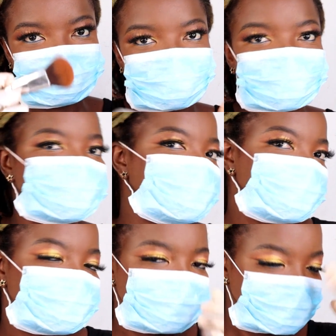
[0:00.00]
But
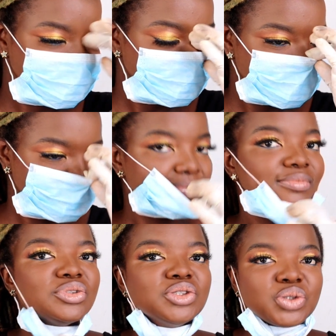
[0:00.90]

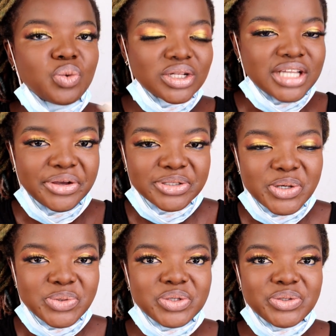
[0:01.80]
so what are your
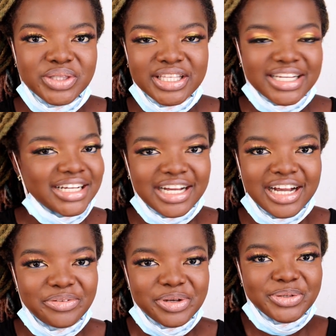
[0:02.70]
thoughts? What do you think?
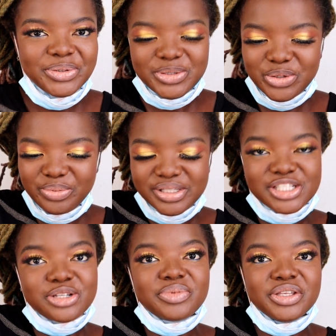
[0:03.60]
How are you going to cope? Is
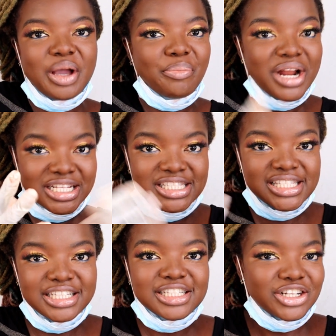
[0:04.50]
this something you're
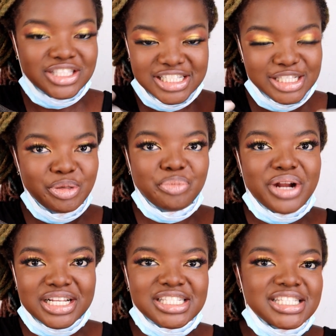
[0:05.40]
practicing? Because this is me
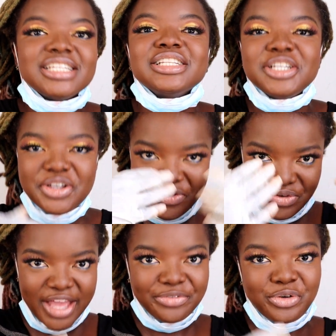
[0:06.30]
practicing
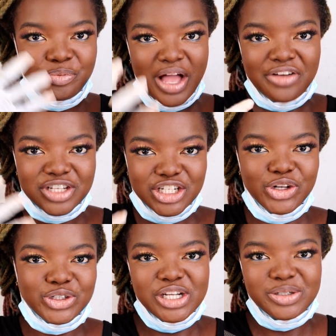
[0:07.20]
from after the
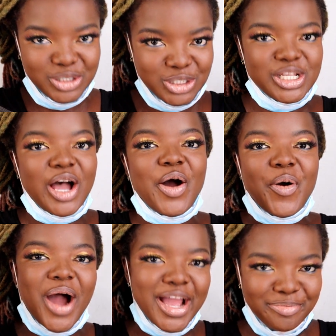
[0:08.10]
lockdown. This is
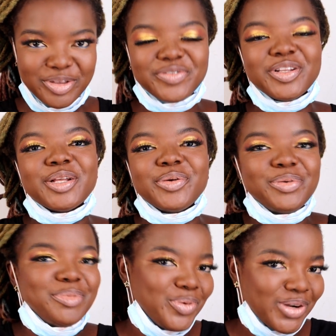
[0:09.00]
how I am definitely
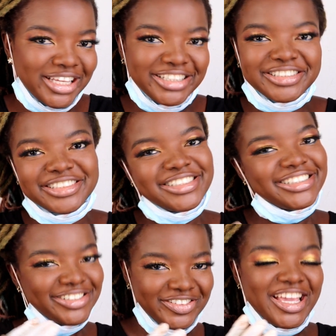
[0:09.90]
going to be working.
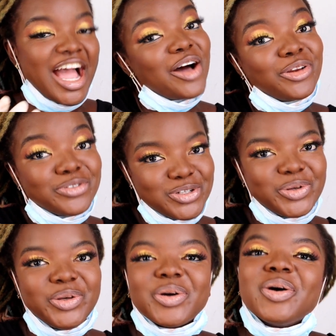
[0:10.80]
I'd love to know
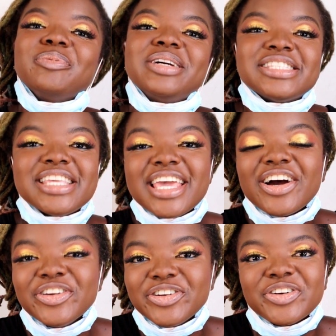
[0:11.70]
your comments,
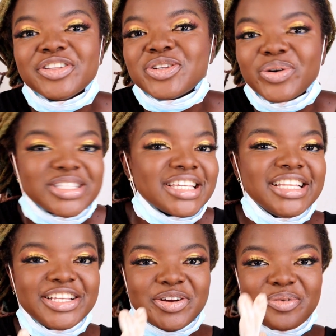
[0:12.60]
your thoughts
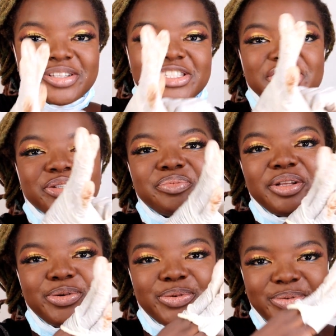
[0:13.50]
in the comment section
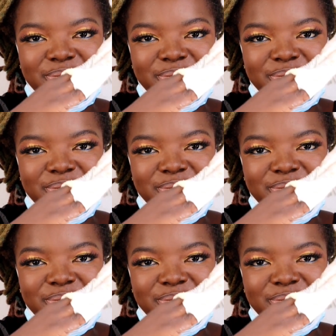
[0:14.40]
below.